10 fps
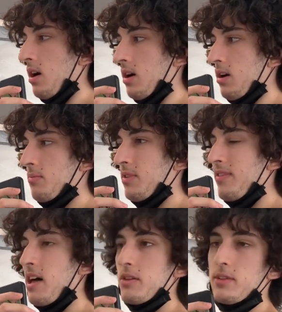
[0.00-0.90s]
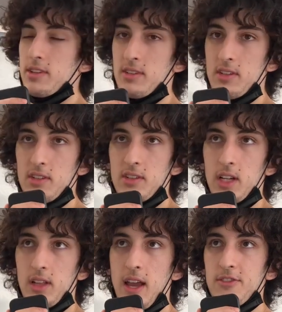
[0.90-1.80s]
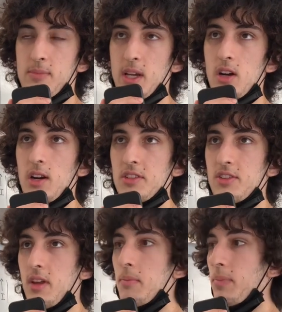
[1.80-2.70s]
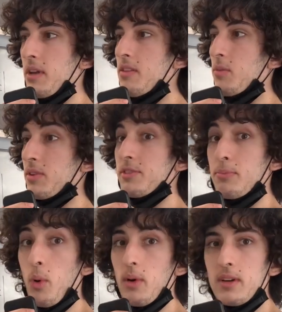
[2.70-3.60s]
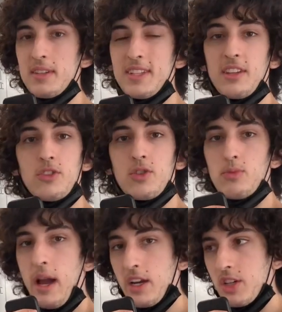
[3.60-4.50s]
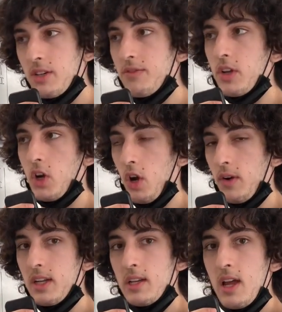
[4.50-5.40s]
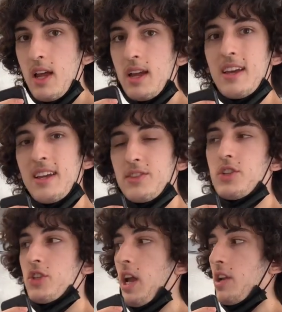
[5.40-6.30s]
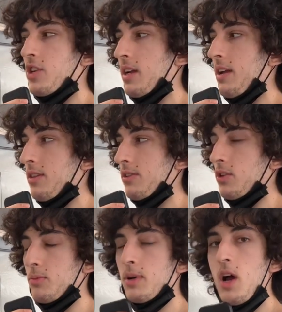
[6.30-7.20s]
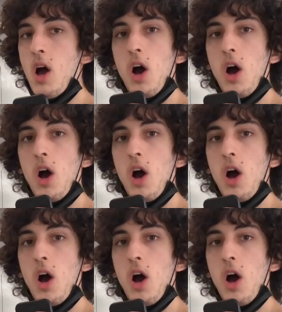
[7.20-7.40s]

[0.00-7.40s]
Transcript: The value doesn't necessarily have to be constant, but what's important is that the direction of the current isn't changing in the loop.